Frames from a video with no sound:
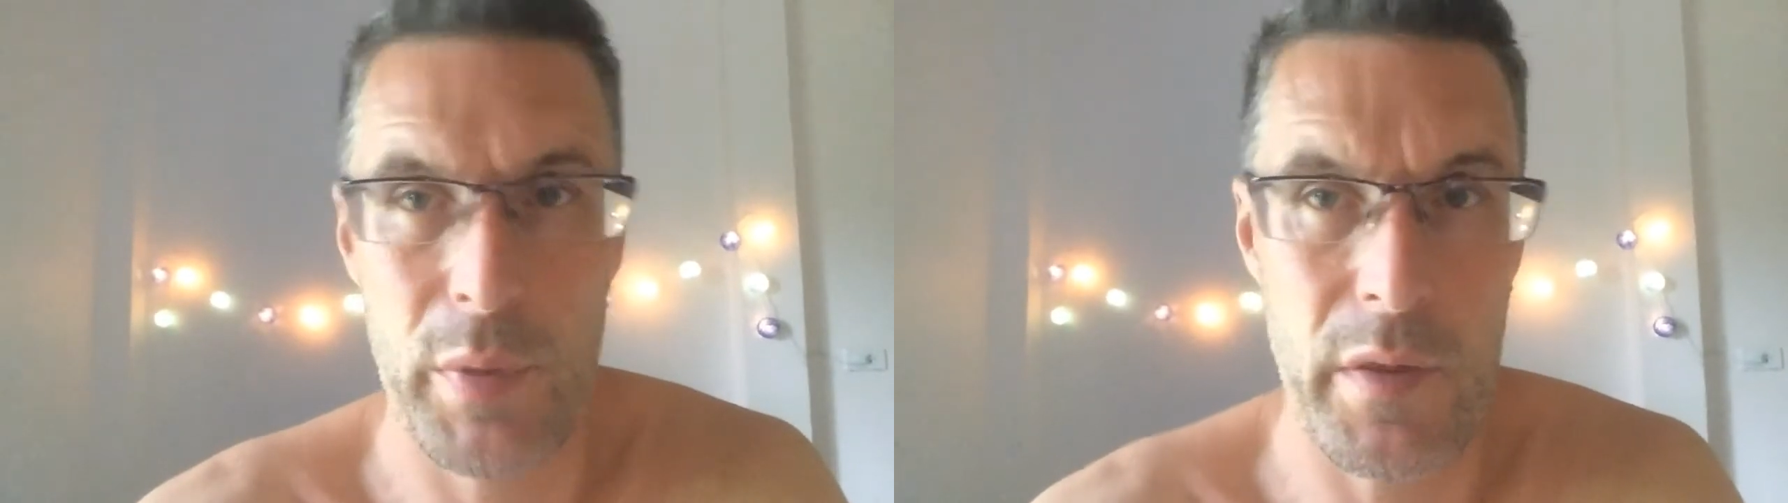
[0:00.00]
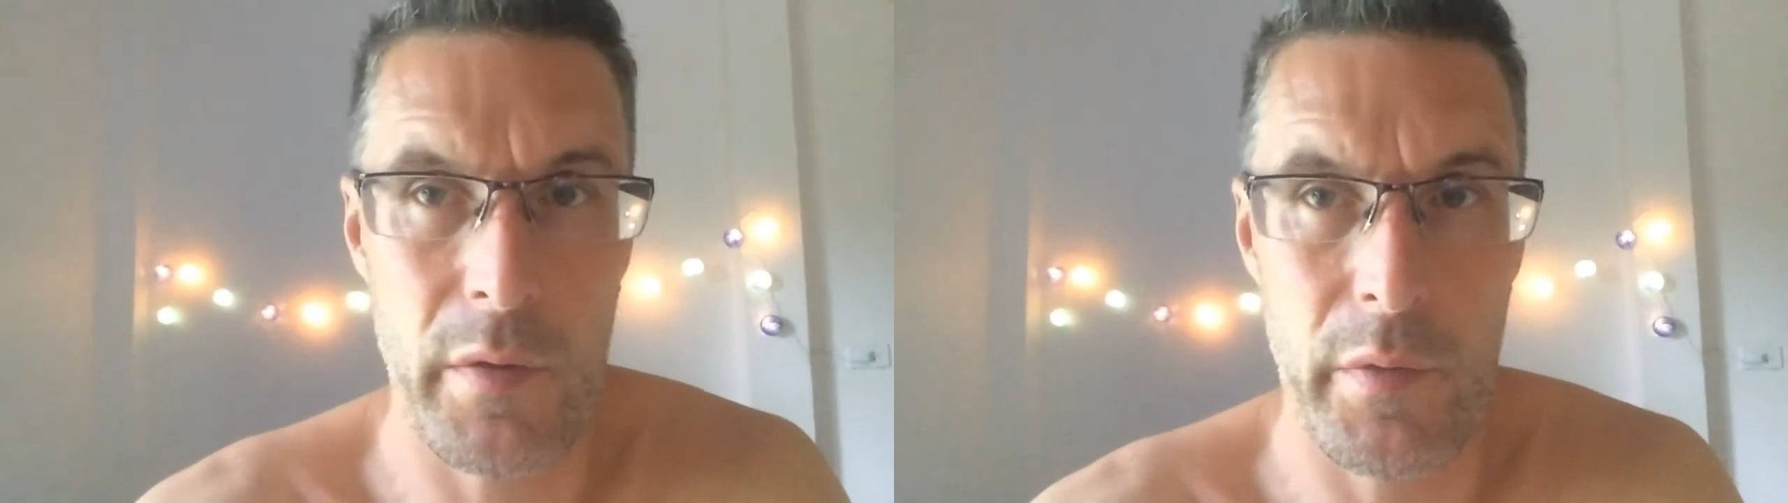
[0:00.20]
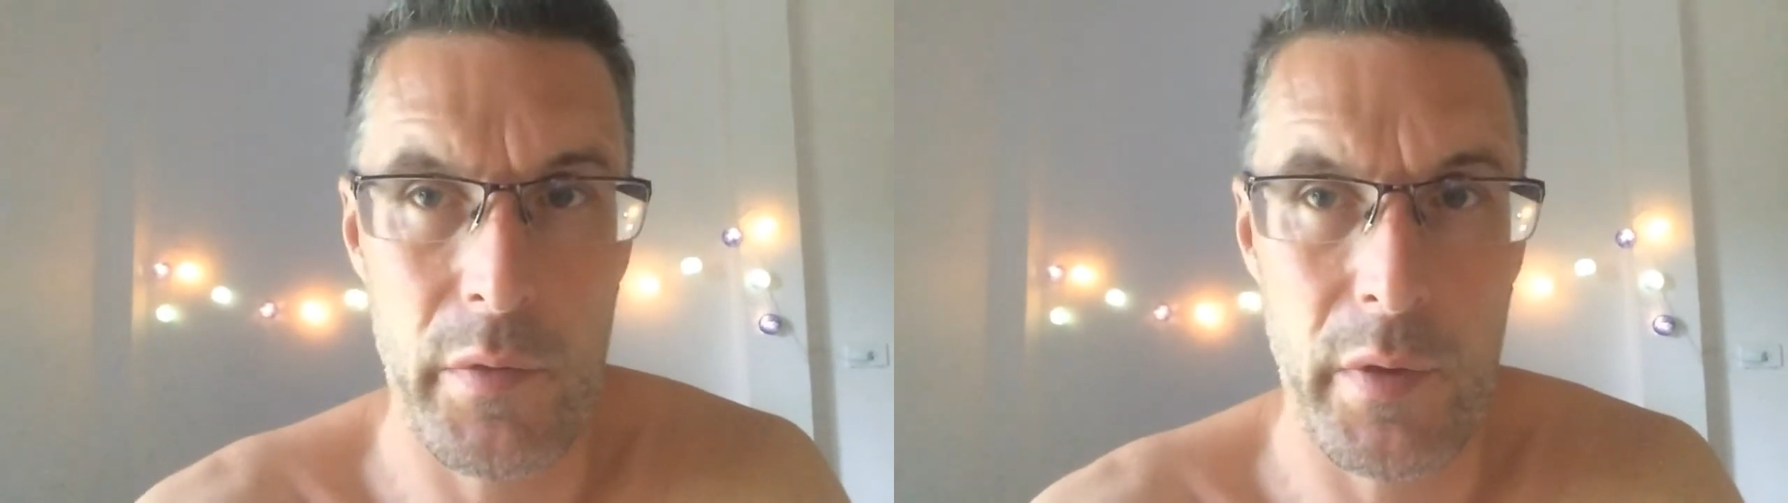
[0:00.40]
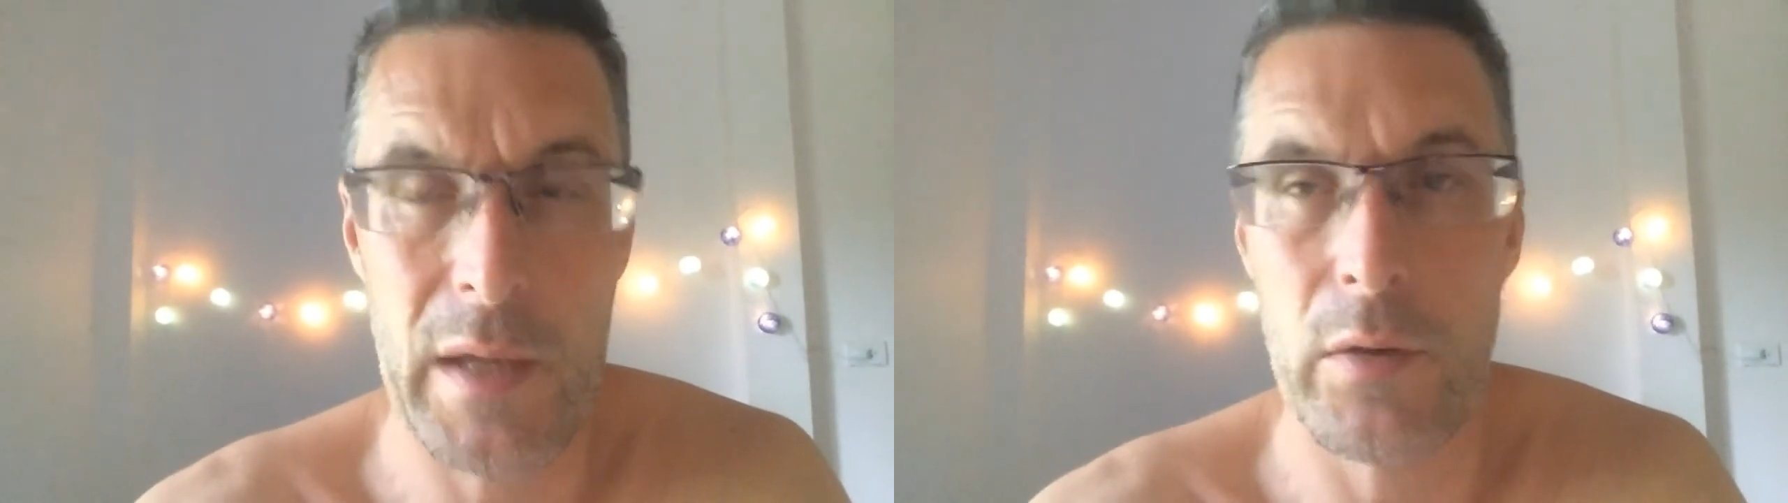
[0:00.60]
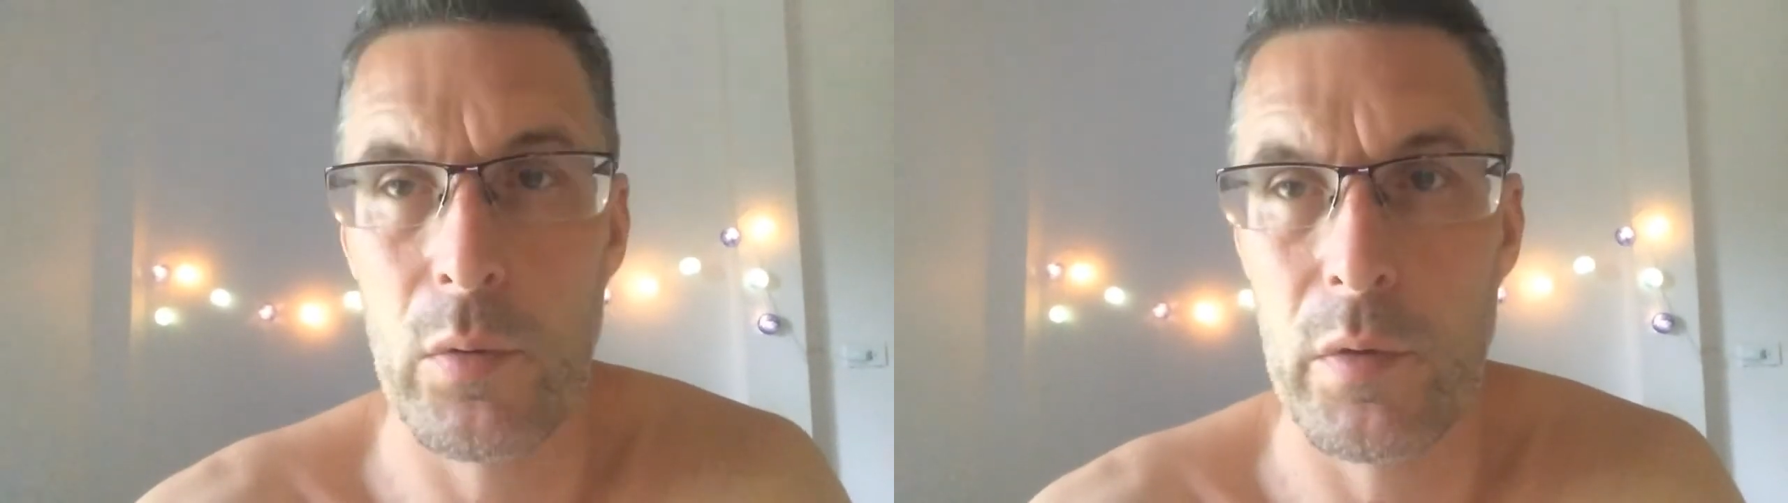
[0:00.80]
be the
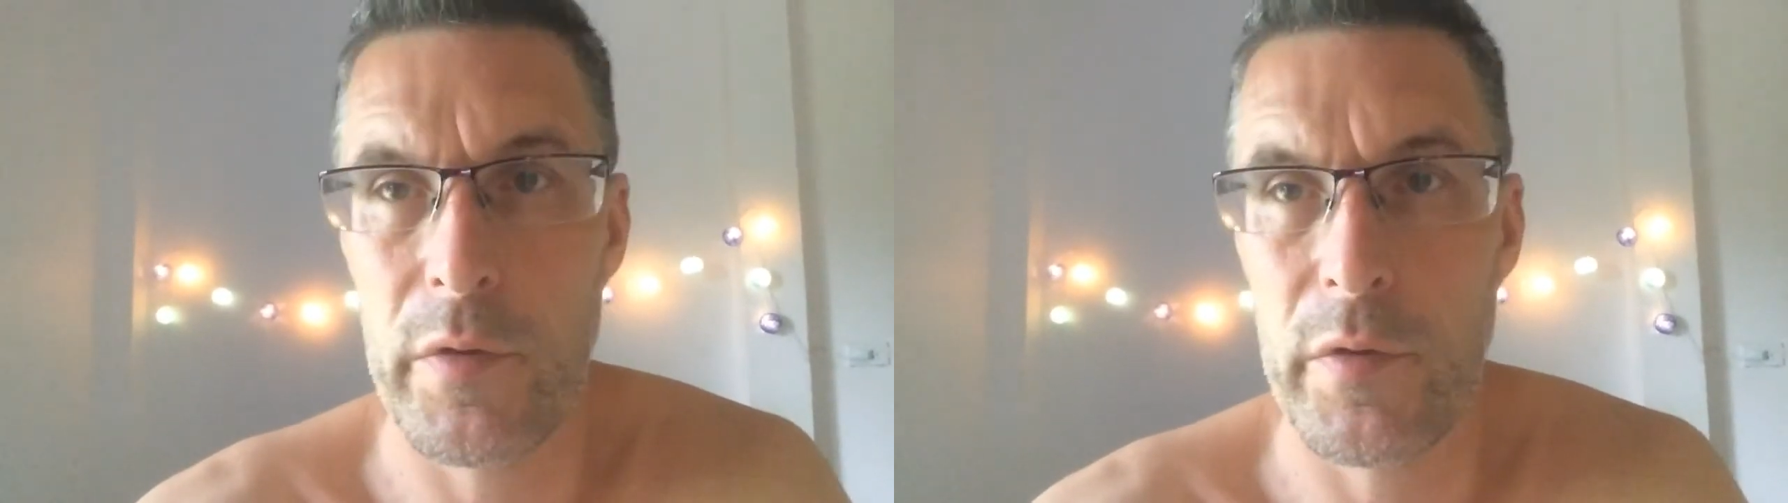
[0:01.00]
landlords,